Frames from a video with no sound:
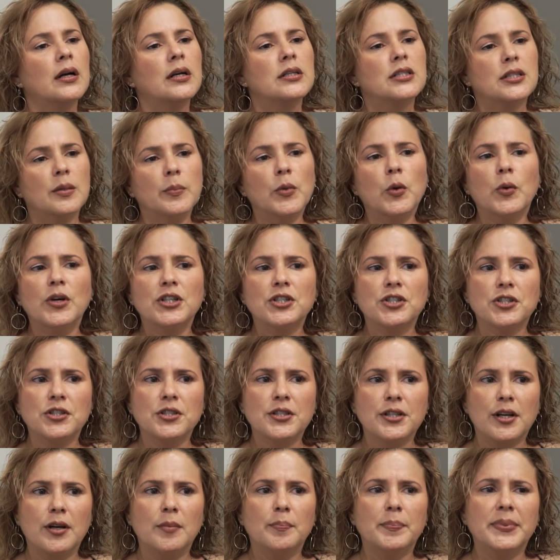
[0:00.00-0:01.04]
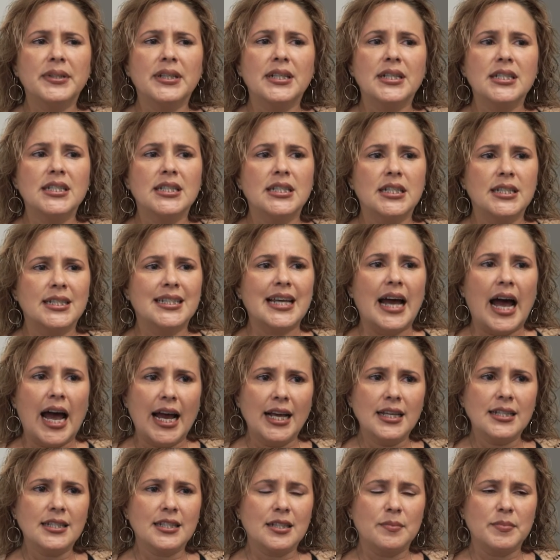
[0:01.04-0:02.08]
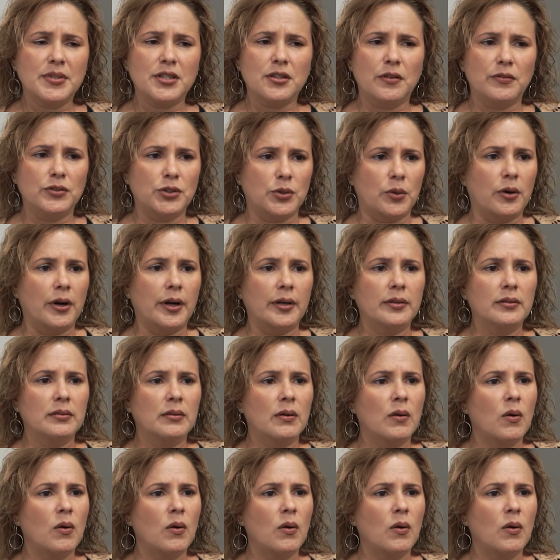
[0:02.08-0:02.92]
Some questions companies need to ask themselves are,